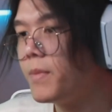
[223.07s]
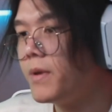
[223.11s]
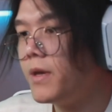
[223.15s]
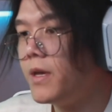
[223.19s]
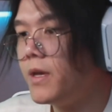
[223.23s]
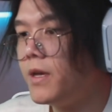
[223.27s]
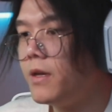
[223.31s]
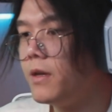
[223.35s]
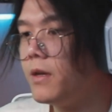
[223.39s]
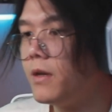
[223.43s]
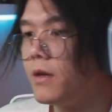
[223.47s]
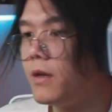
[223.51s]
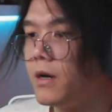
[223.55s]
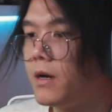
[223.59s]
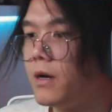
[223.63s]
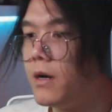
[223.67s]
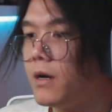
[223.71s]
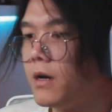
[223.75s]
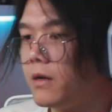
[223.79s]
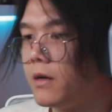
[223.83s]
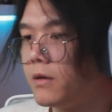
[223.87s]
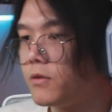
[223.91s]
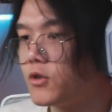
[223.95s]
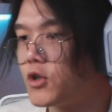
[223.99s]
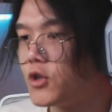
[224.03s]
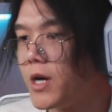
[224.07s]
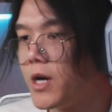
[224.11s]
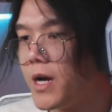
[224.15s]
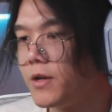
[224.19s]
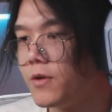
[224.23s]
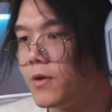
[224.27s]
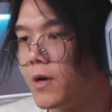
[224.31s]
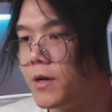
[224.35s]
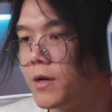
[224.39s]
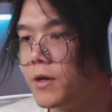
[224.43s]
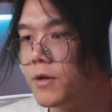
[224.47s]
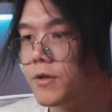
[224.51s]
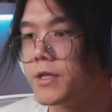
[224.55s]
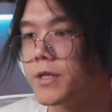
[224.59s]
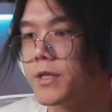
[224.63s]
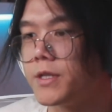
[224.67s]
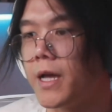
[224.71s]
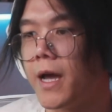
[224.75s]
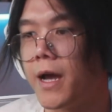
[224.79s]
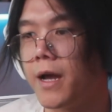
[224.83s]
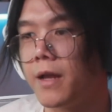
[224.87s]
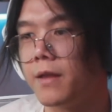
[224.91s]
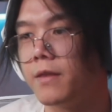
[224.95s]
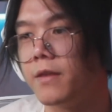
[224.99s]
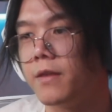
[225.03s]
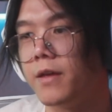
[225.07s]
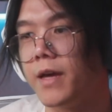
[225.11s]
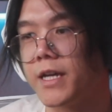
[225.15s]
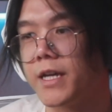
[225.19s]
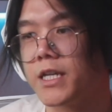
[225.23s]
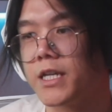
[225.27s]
be trying to understand the